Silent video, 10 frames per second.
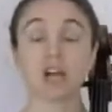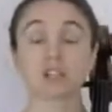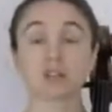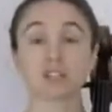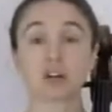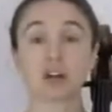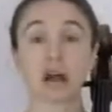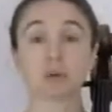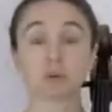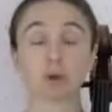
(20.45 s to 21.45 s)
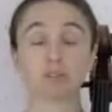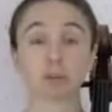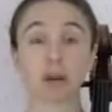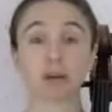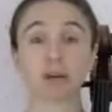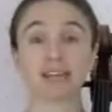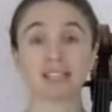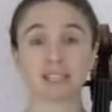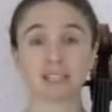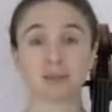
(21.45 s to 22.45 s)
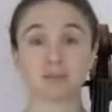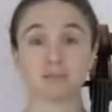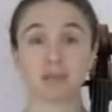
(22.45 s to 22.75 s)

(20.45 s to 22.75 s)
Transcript: So to start out with what vibrato isn't.